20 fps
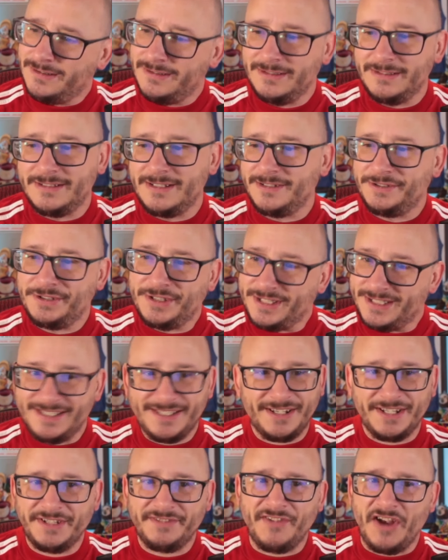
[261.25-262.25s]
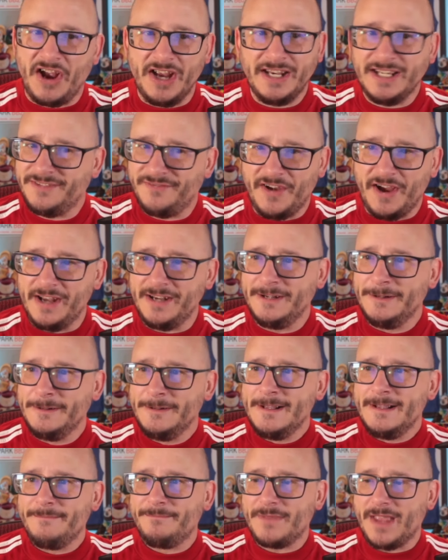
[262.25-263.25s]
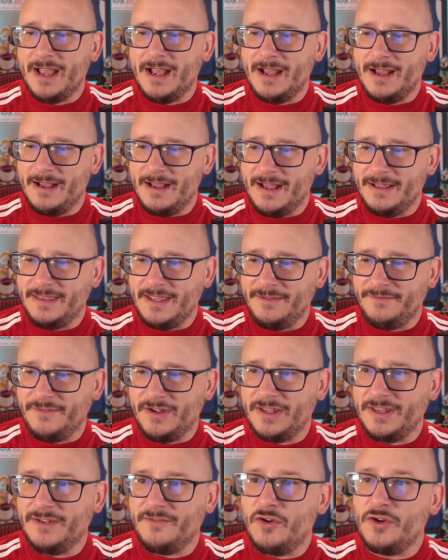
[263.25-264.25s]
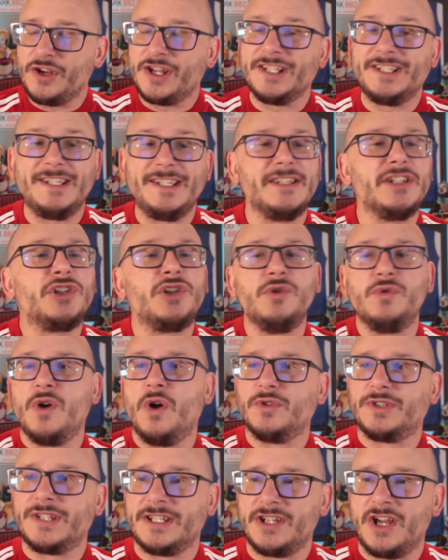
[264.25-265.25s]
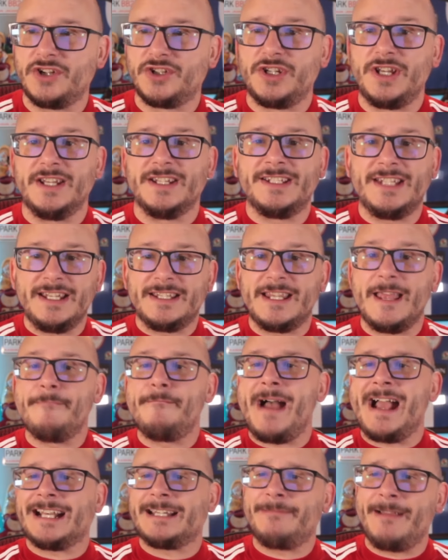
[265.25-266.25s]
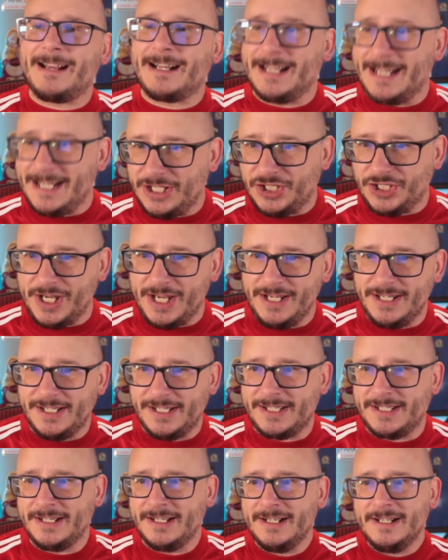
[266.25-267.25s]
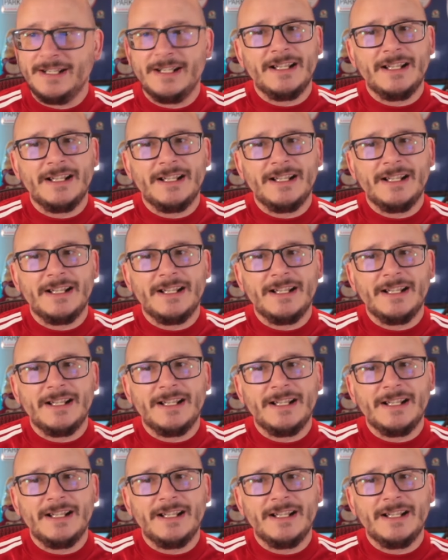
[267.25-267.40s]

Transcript: It's, it's, it's fine, it's fine. Uh, and they've, they've only conceded the two goals against Argentina since then. Back-to-back clean sheets.